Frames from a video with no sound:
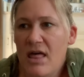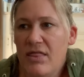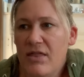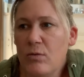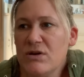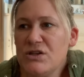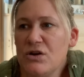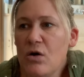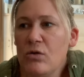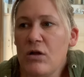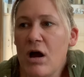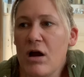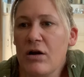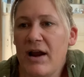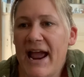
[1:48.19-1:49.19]
There was no
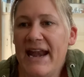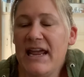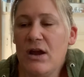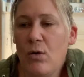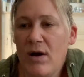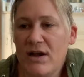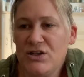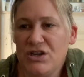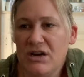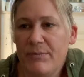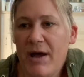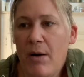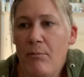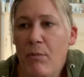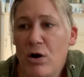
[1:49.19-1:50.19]
longer any question
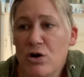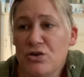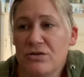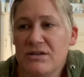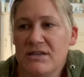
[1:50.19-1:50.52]
about Marshall's